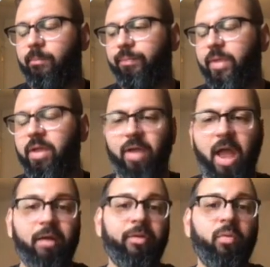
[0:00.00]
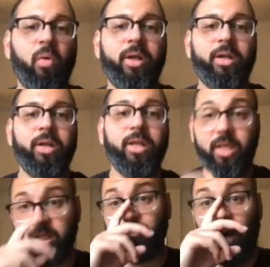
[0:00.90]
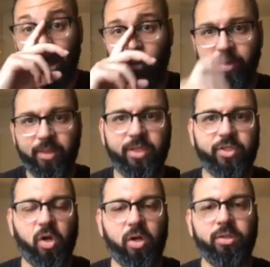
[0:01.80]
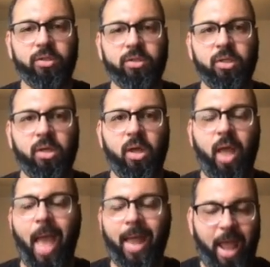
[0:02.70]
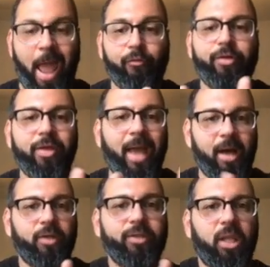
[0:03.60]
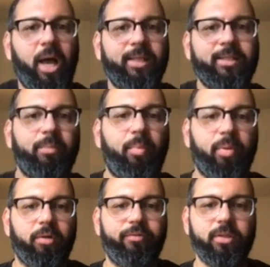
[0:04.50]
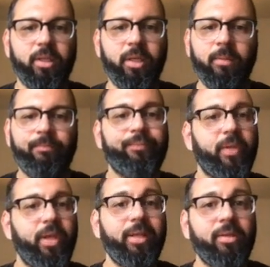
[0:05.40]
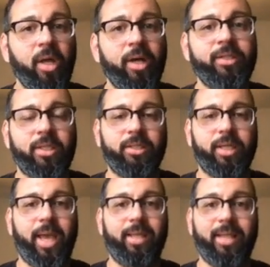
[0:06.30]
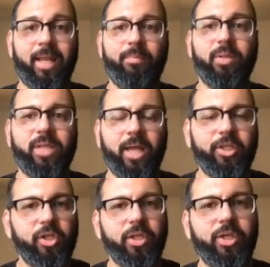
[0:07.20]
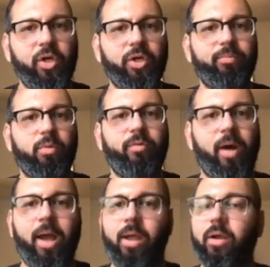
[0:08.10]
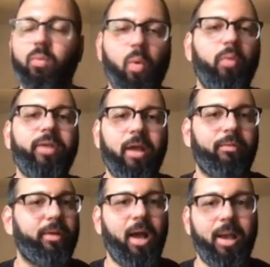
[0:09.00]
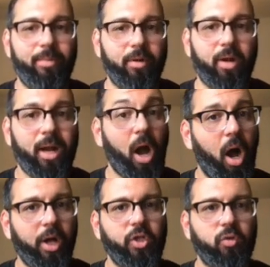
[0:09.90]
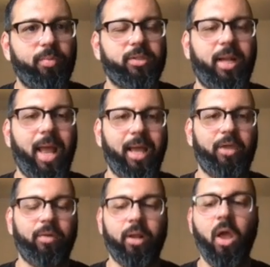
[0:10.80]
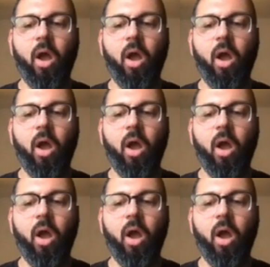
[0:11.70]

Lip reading: If everyone is following these charts and everything else lines up perfectly, it does indicate that it potentially could move higher. It won't every time. They're not 100% accurate.